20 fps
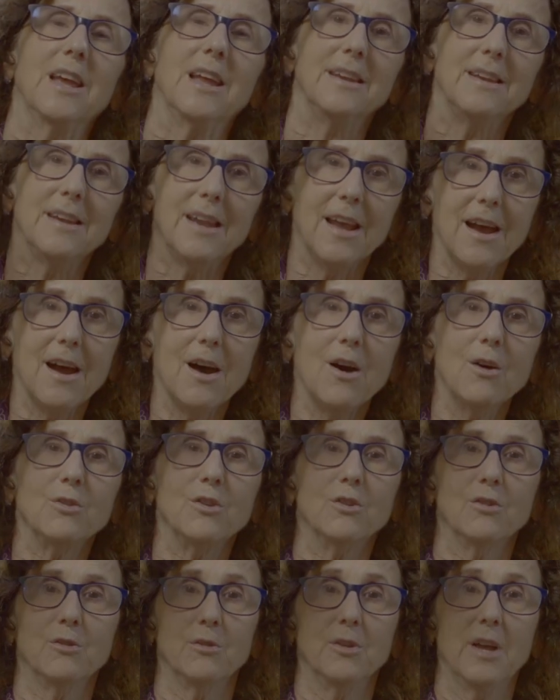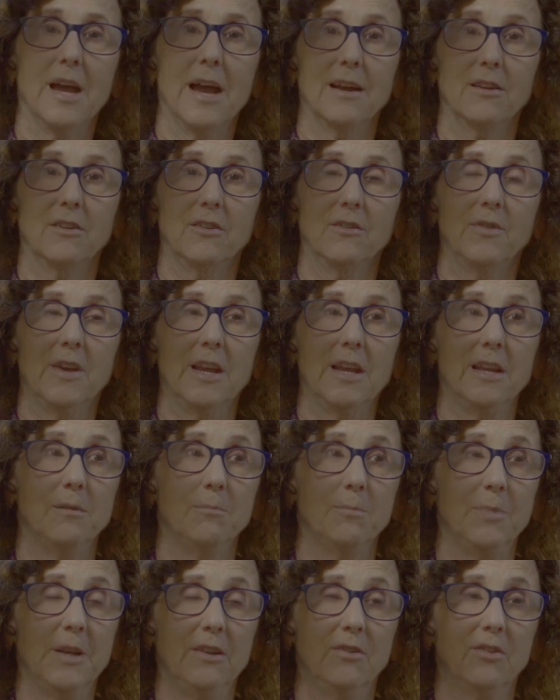And now you'll
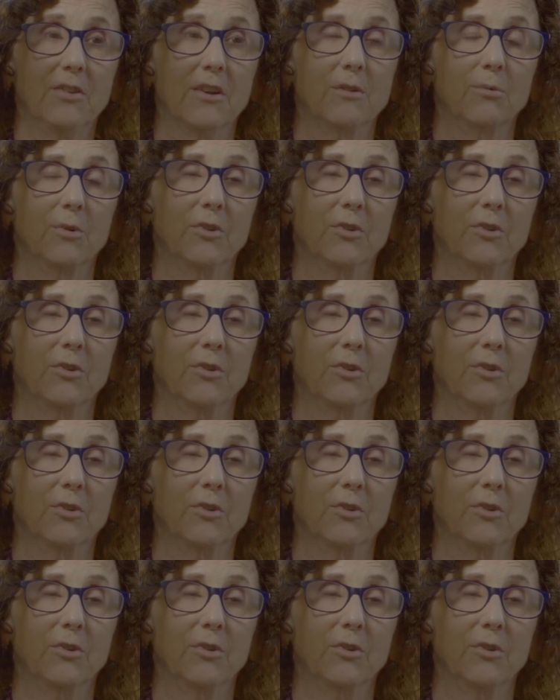activate B cell